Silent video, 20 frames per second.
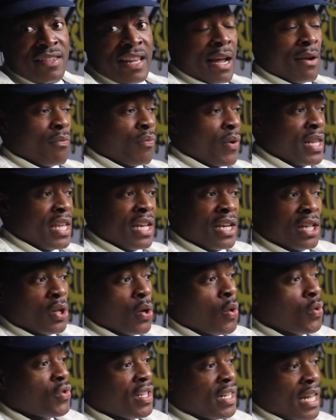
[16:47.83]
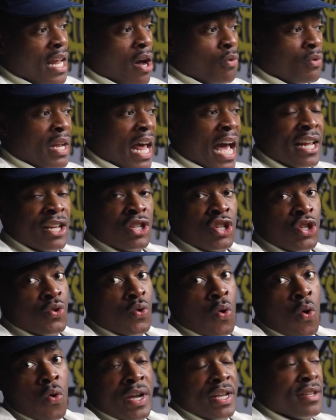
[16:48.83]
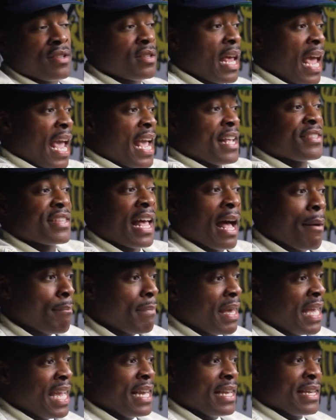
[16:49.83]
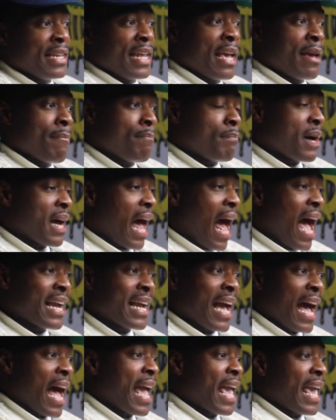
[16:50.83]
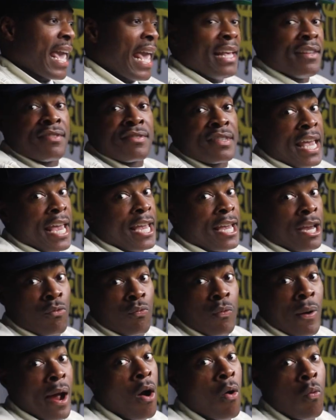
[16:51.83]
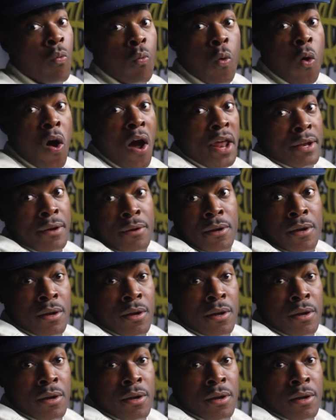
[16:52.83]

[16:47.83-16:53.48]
like really closing out not as strong as Ace I mean did, but I got Ace taking round one.